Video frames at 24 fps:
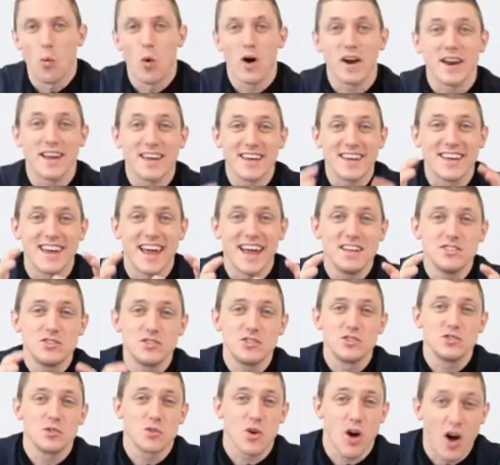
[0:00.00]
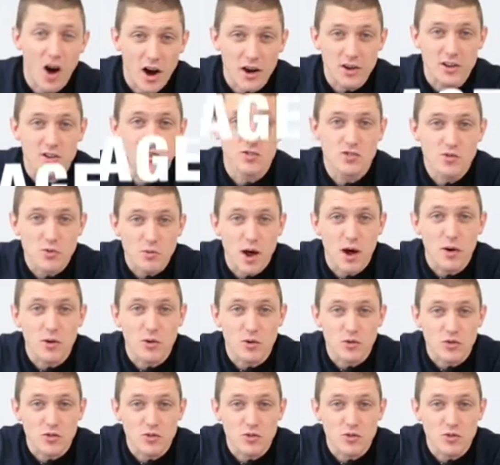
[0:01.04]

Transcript: What engages your audience throughout your